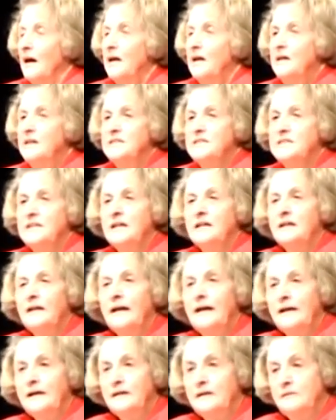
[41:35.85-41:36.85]
He said,
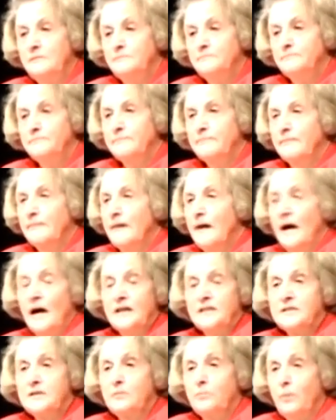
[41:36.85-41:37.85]
lady.
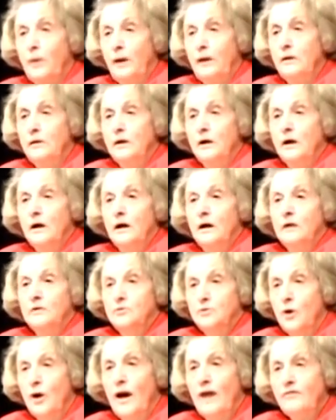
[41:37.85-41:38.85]
I said, well,
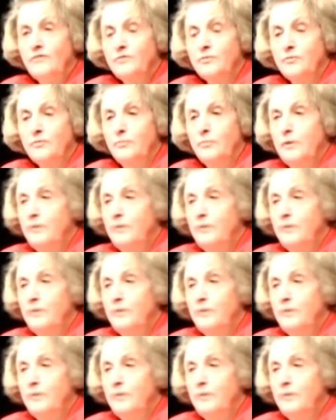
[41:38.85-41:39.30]
you have to,